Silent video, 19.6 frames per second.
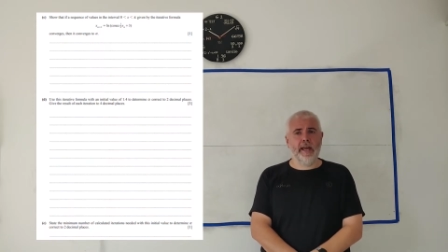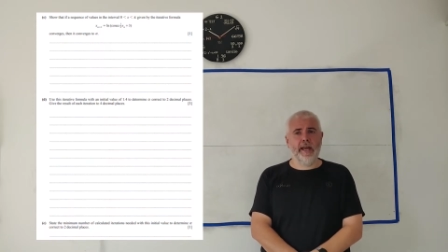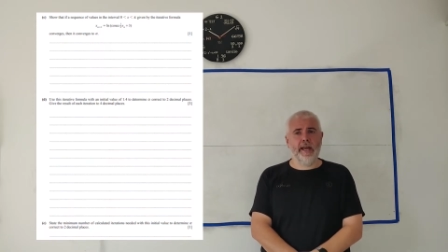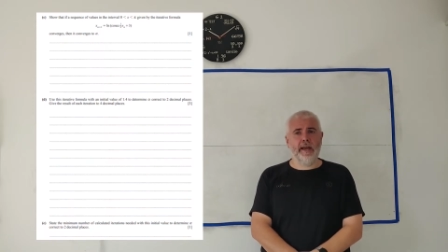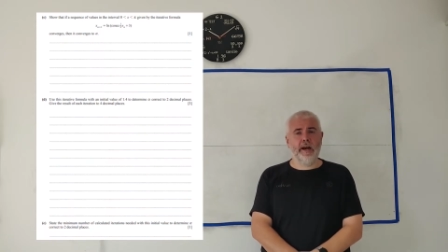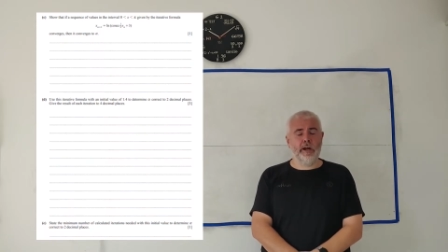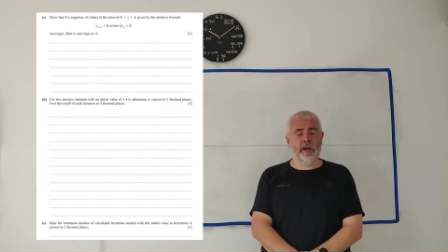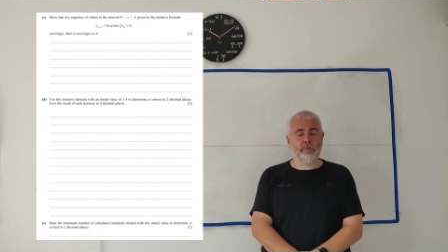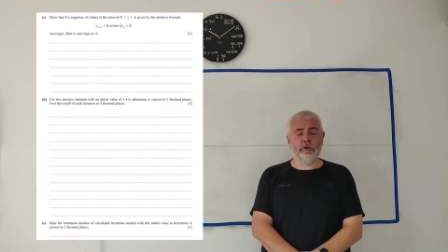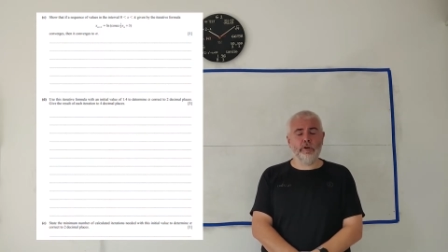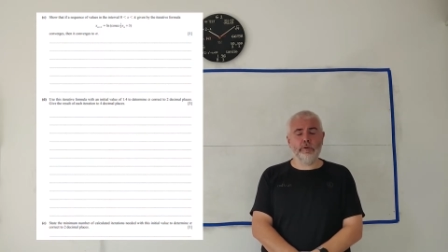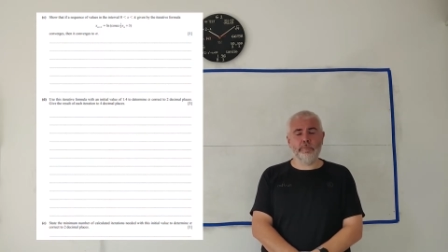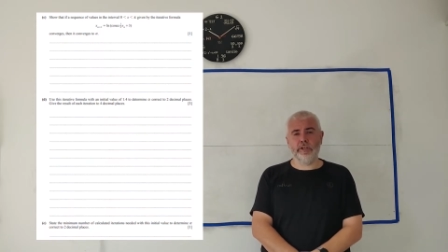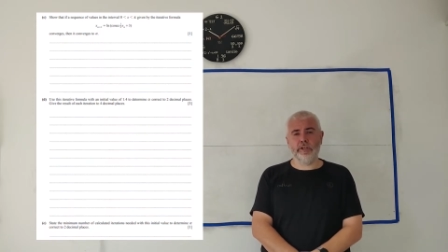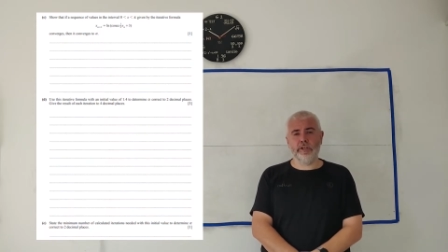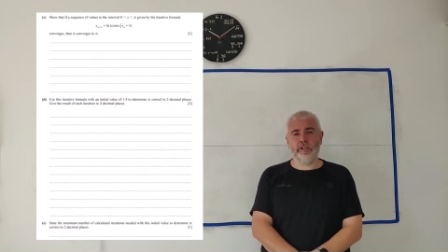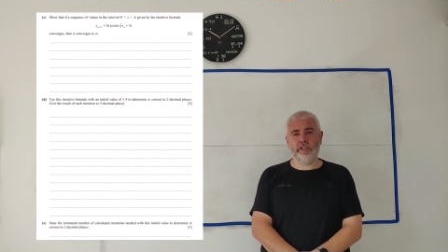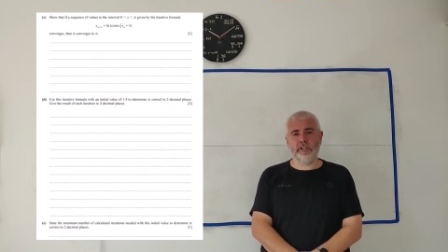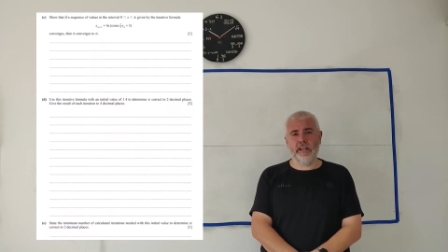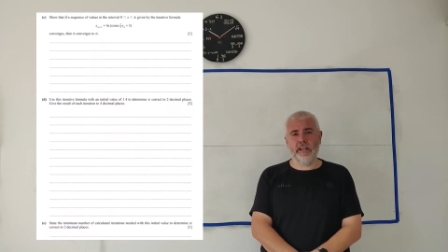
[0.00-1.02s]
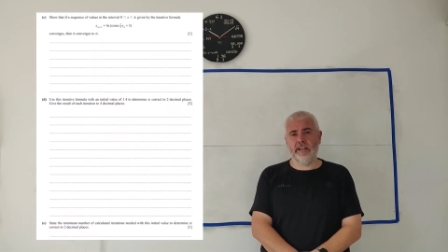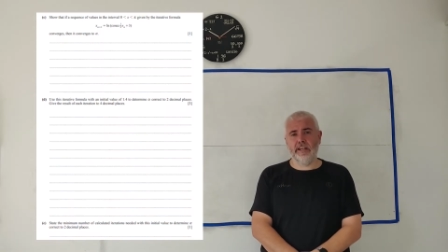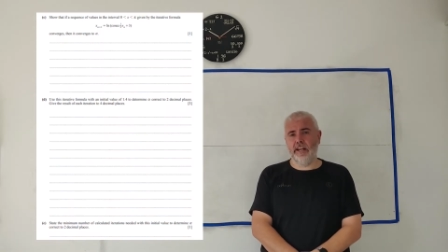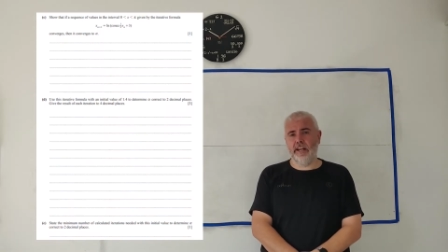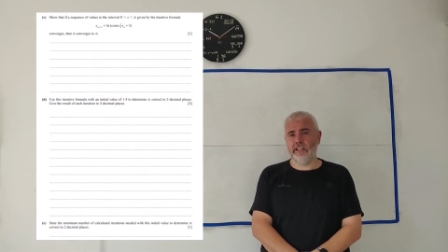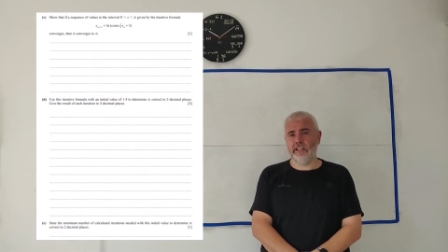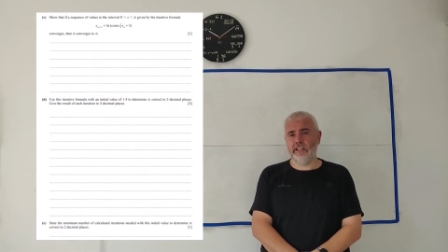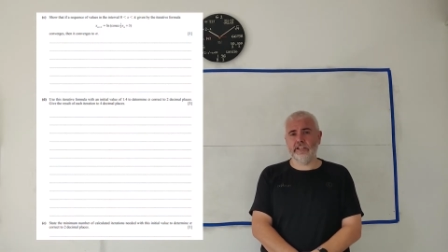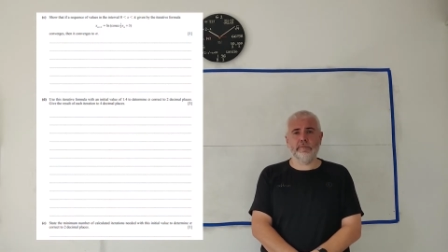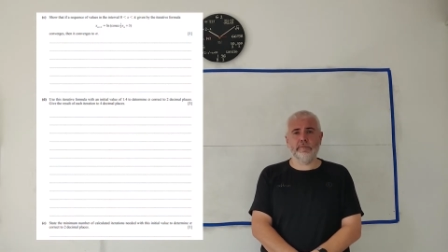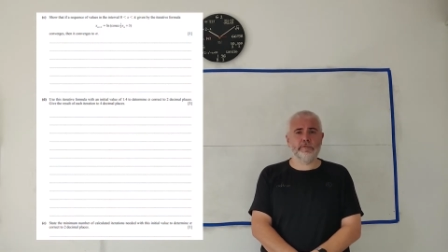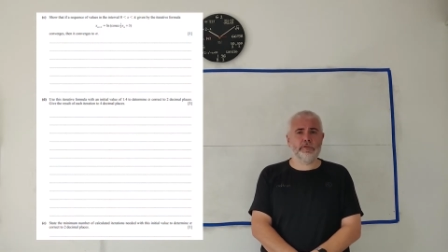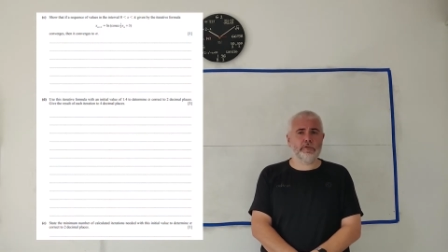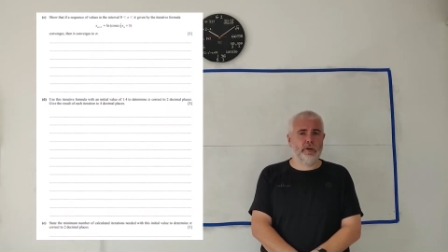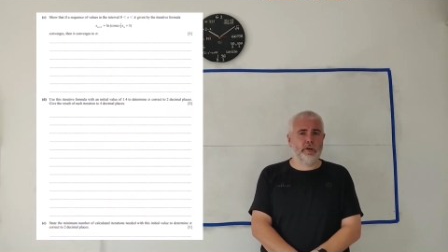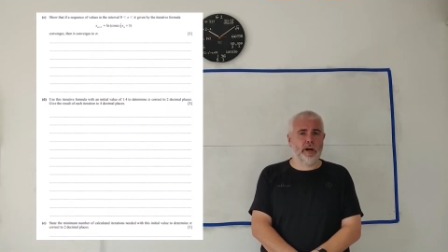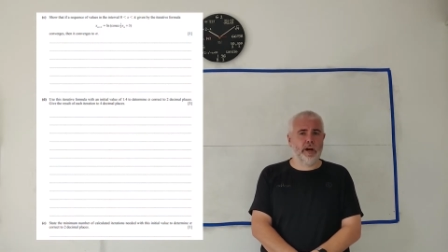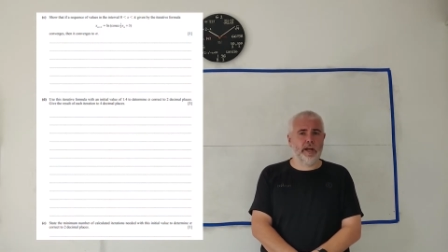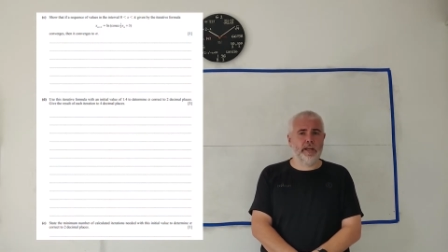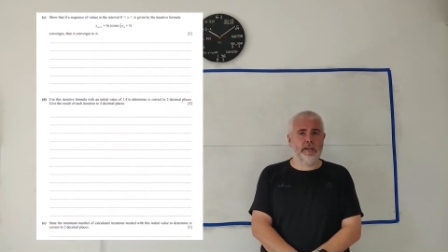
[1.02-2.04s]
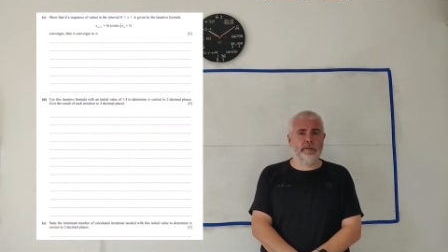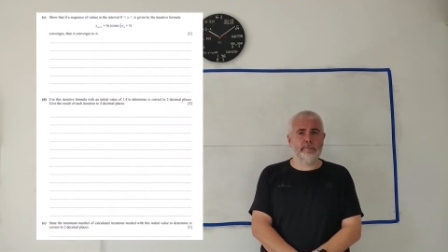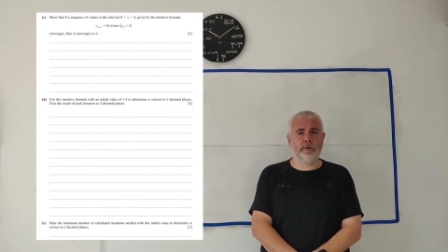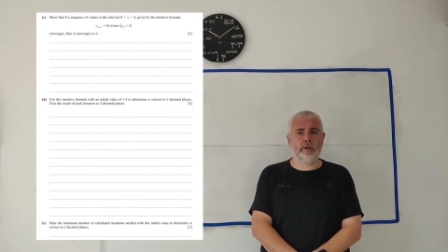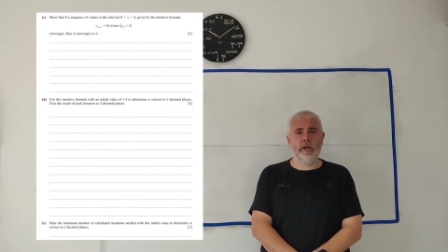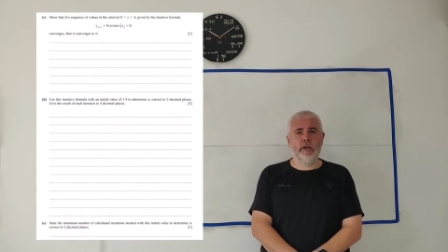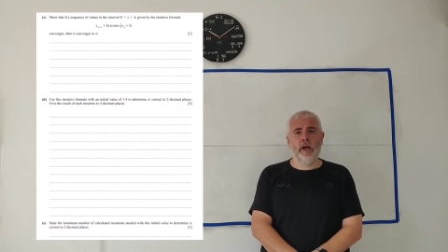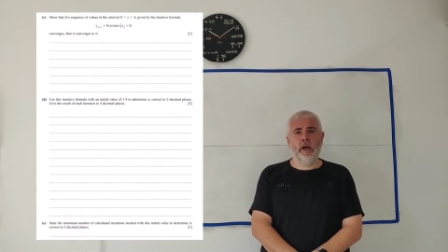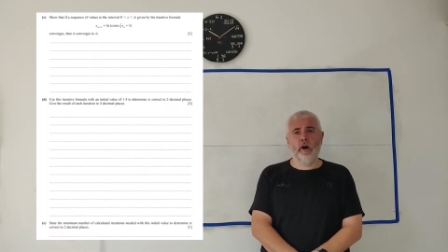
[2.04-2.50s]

I would appreciate like, subscribe,